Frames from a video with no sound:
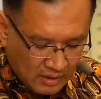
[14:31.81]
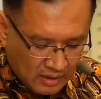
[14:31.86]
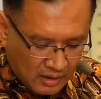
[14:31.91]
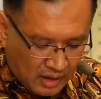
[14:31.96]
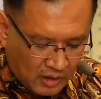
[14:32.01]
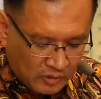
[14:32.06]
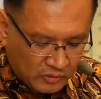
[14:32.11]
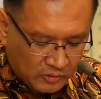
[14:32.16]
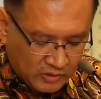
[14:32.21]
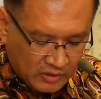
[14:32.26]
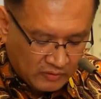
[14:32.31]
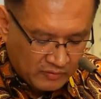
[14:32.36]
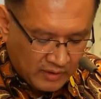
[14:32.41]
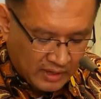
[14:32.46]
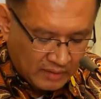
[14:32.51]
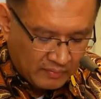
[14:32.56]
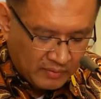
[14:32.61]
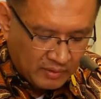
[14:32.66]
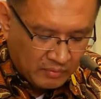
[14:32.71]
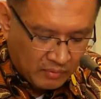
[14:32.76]
How to
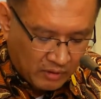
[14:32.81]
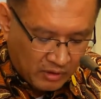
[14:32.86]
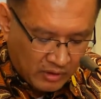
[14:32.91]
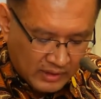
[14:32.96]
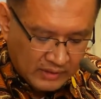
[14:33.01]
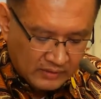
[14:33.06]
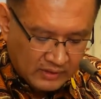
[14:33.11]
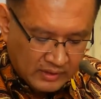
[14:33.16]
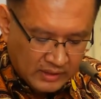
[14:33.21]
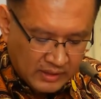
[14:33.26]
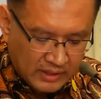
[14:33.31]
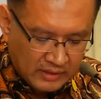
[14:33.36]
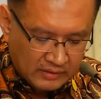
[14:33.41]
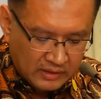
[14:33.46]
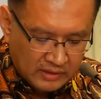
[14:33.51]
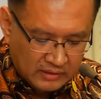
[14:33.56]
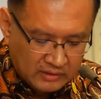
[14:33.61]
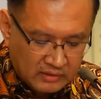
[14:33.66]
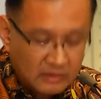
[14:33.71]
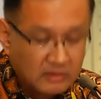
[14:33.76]
develop a more
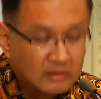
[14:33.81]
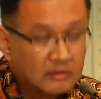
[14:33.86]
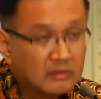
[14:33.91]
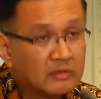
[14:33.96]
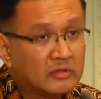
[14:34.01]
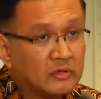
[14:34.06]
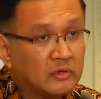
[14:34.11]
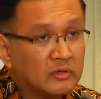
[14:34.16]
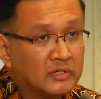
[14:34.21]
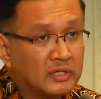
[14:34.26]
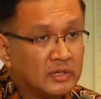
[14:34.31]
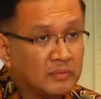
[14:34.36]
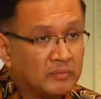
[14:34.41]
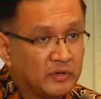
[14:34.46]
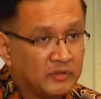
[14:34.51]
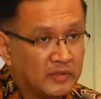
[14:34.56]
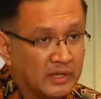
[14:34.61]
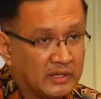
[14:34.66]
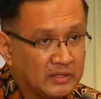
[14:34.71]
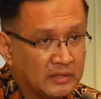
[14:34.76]
integrated social
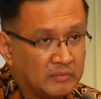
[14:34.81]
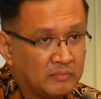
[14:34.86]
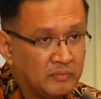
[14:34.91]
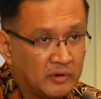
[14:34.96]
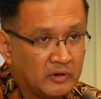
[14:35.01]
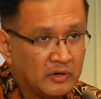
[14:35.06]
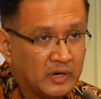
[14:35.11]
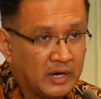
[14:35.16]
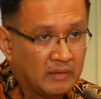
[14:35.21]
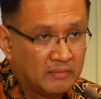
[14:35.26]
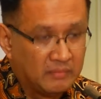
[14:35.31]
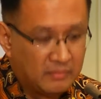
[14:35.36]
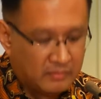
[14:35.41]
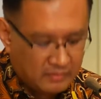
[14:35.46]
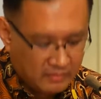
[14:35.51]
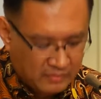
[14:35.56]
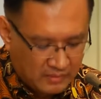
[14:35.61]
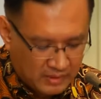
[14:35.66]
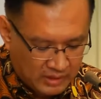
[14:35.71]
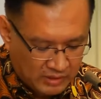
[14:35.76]
protection program
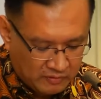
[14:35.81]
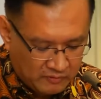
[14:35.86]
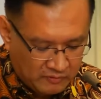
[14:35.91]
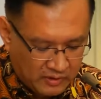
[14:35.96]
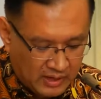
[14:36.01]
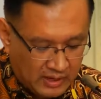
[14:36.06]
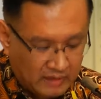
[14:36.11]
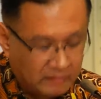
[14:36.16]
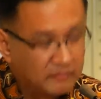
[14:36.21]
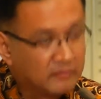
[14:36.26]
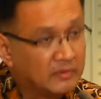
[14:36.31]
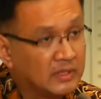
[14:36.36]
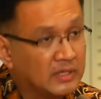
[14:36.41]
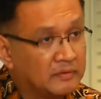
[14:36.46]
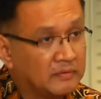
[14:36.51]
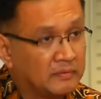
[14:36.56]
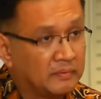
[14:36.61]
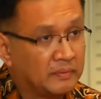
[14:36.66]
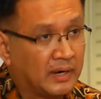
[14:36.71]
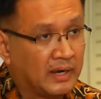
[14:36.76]
if we have
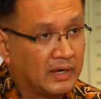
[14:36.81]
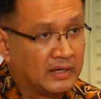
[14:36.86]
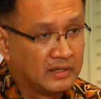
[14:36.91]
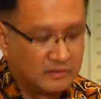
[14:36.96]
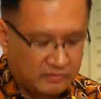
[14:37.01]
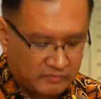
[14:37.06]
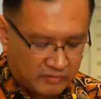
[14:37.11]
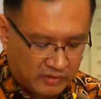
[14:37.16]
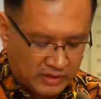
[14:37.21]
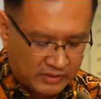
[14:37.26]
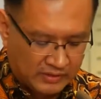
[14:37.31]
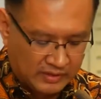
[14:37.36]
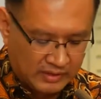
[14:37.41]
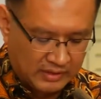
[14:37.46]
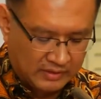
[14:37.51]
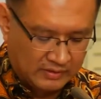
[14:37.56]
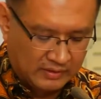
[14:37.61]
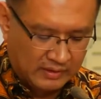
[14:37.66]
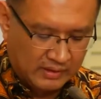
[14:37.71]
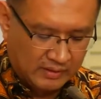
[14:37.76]
this price
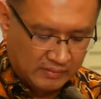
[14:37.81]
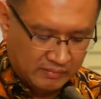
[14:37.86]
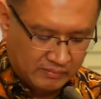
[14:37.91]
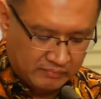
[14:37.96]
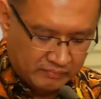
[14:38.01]
volatility.